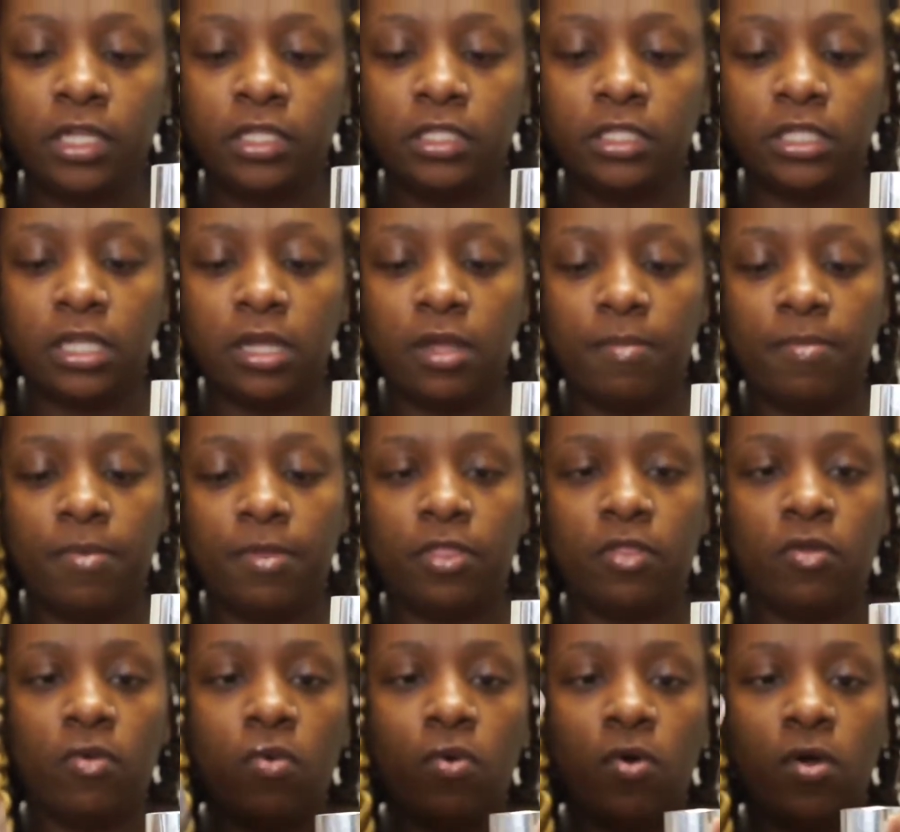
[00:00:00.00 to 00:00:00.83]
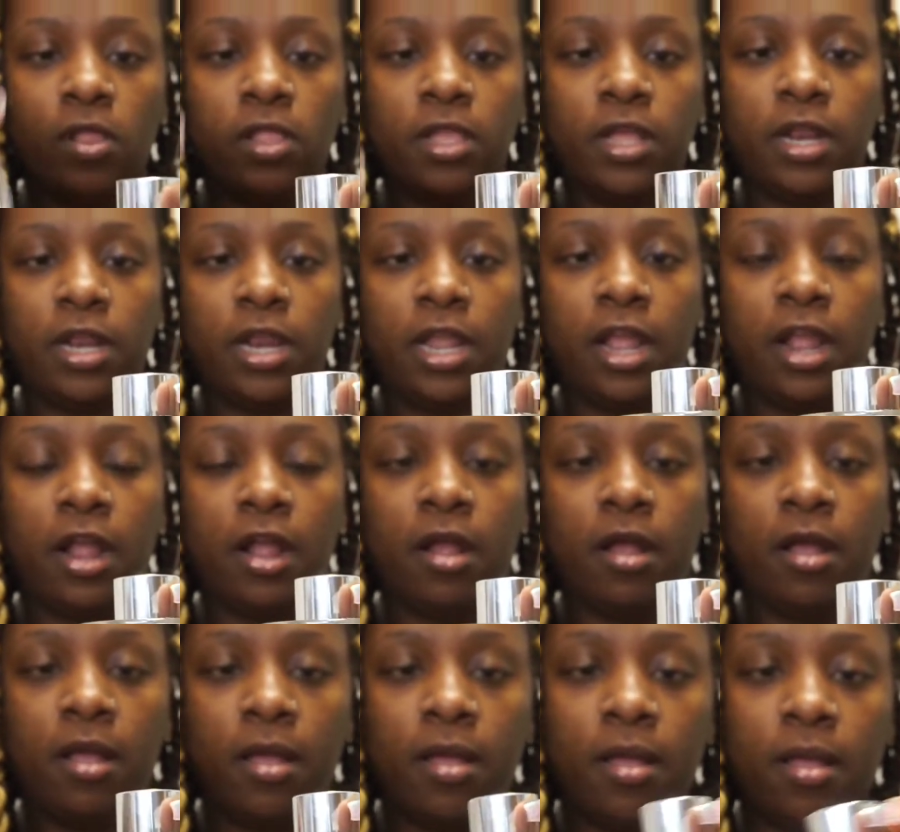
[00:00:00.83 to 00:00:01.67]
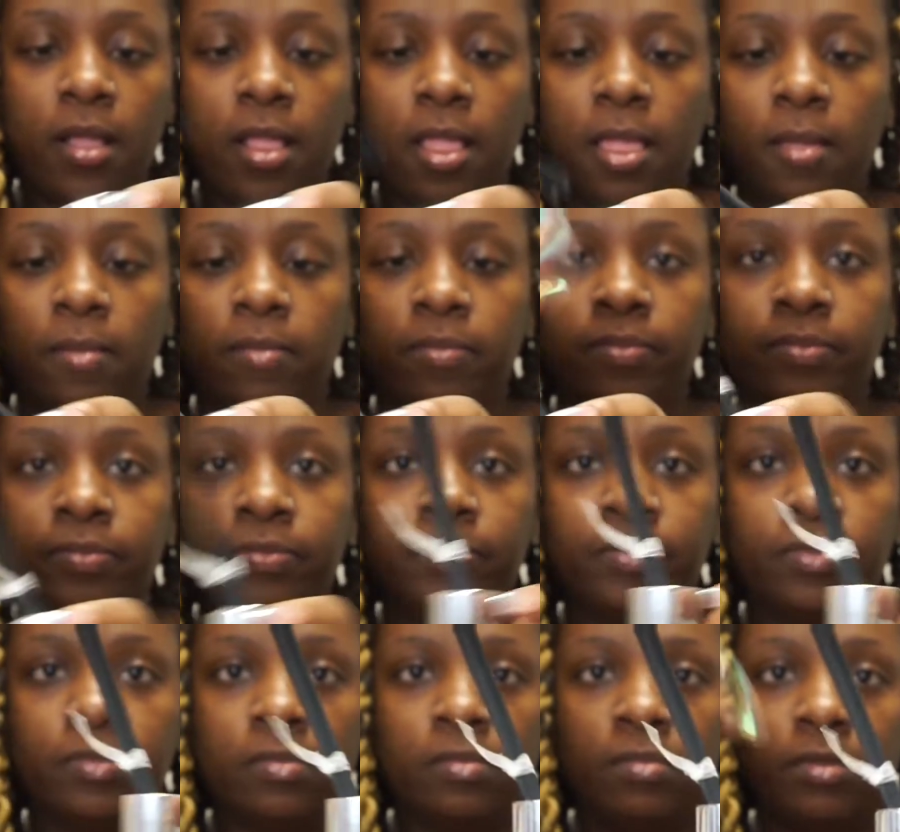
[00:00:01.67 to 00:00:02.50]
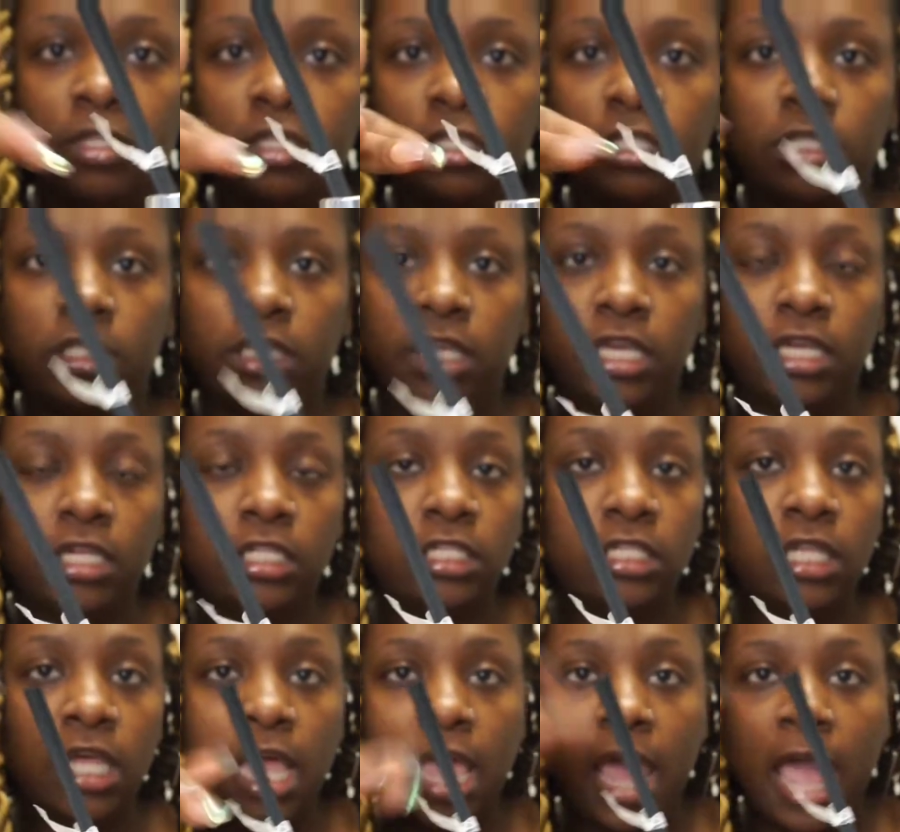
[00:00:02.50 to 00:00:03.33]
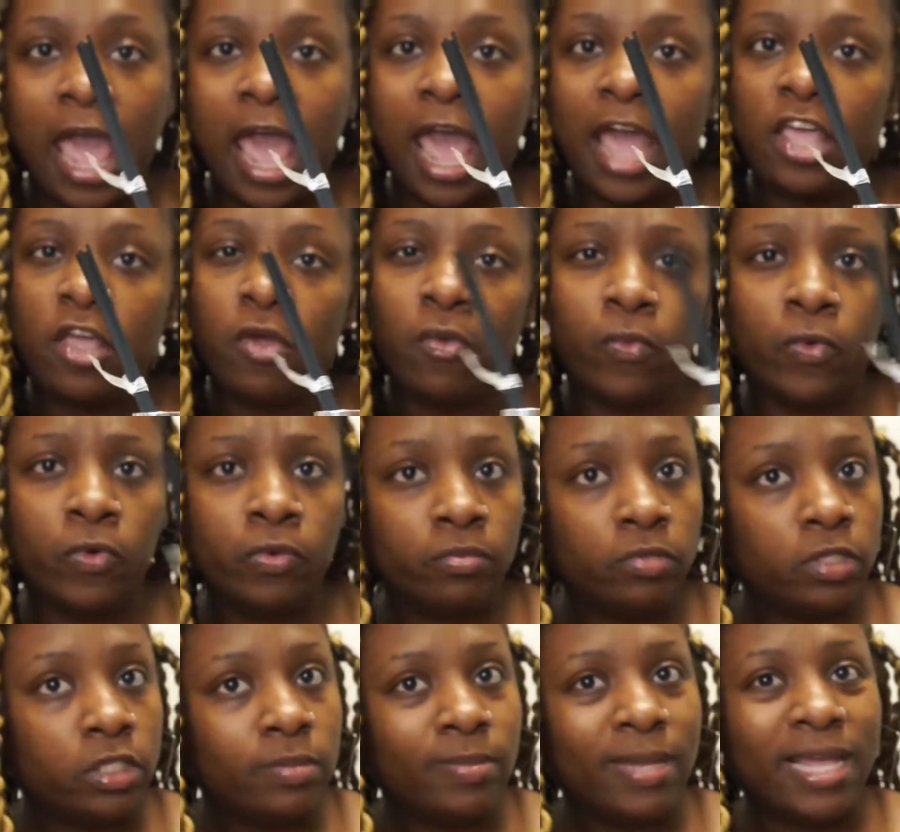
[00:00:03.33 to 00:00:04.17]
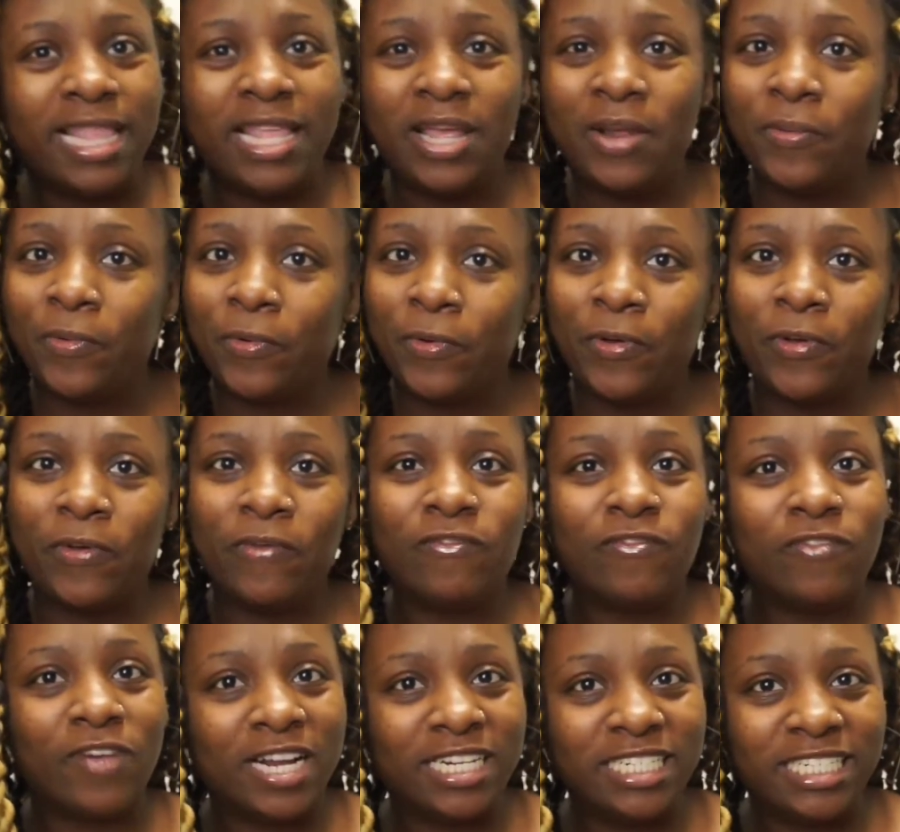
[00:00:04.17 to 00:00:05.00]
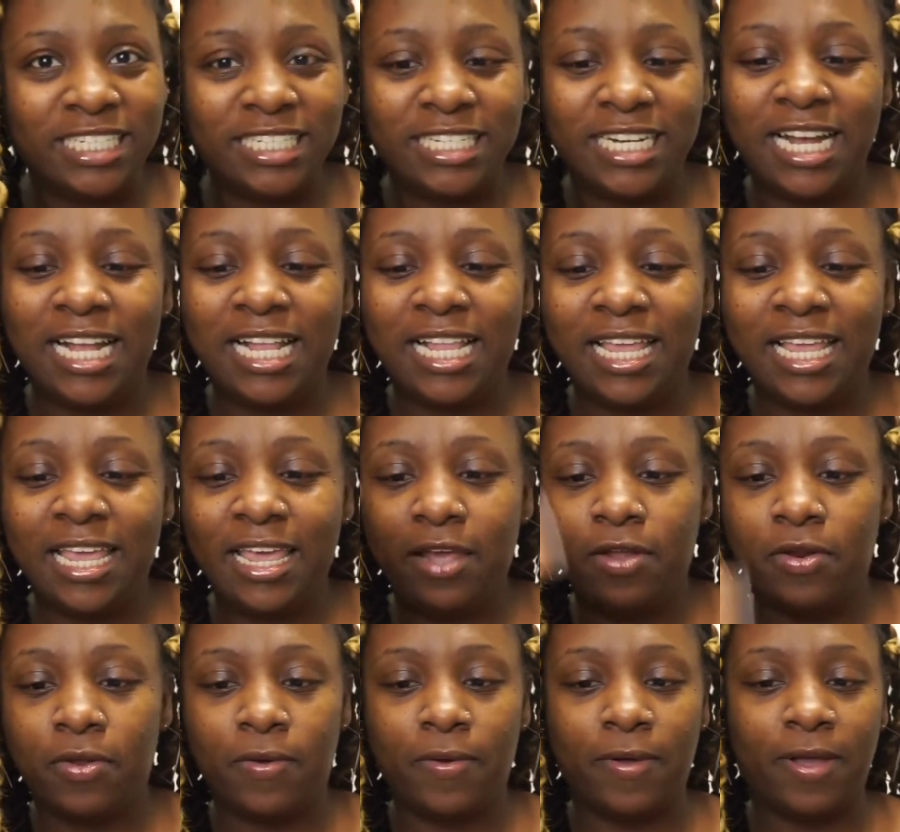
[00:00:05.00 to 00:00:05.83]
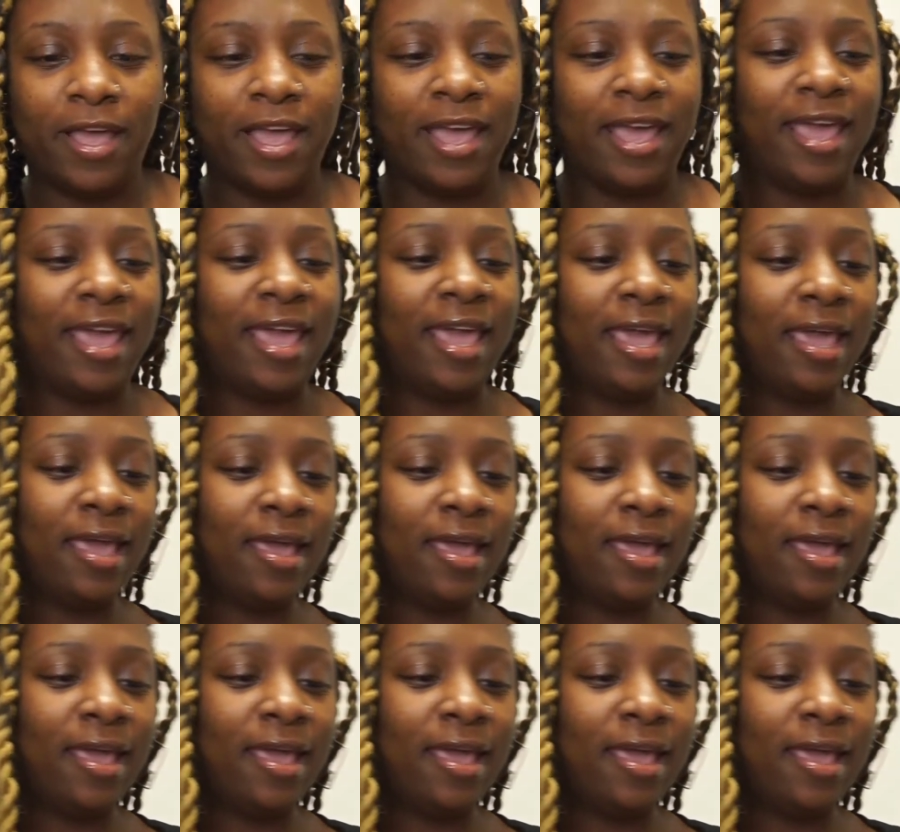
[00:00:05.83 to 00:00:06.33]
So you put the oil in there with the sticks. Have your room smelling real fresh and clean, okay?